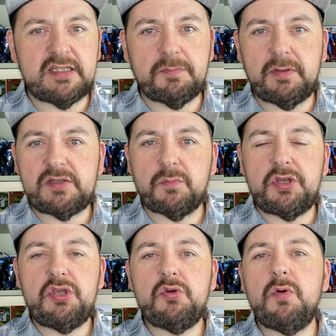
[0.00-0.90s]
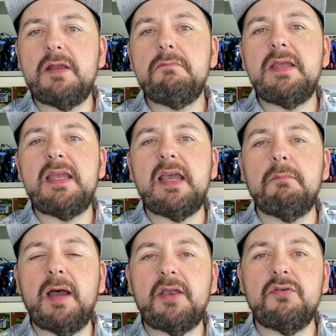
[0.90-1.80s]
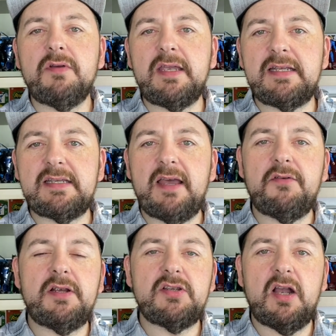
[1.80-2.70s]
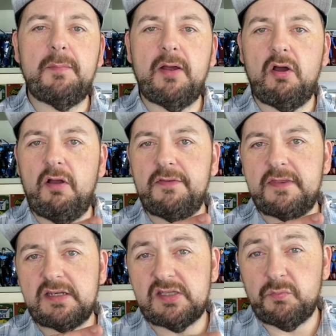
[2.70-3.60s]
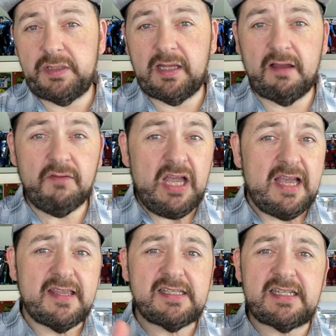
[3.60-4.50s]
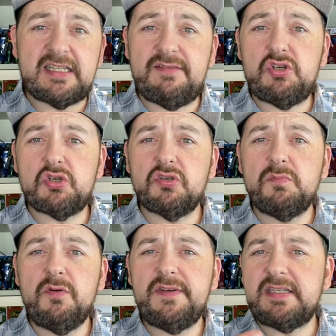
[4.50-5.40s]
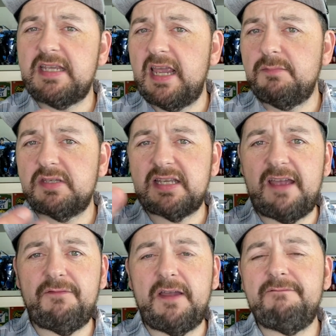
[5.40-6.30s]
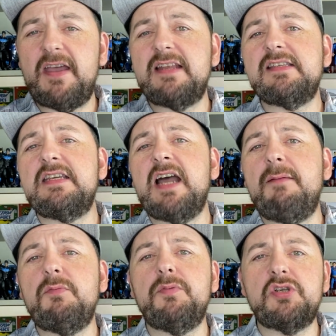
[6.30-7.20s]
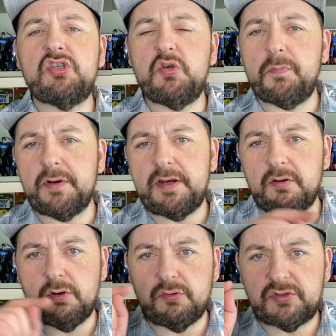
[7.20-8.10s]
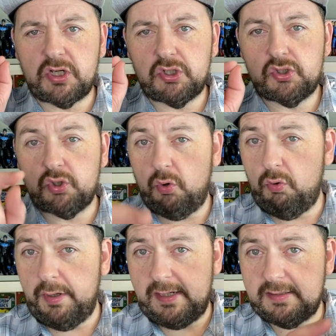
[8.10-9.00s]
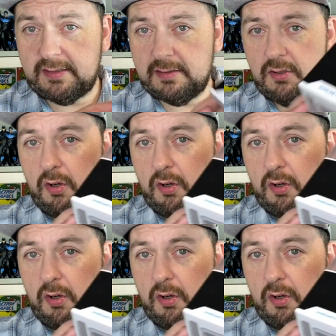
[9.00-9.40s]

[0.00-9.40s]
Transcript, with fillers: It's a place where you and me and my crew can get together and talk about all the things that we love. Things like TV shows, movies, games, sci fi, fantasy, comic books, superheroes, toys.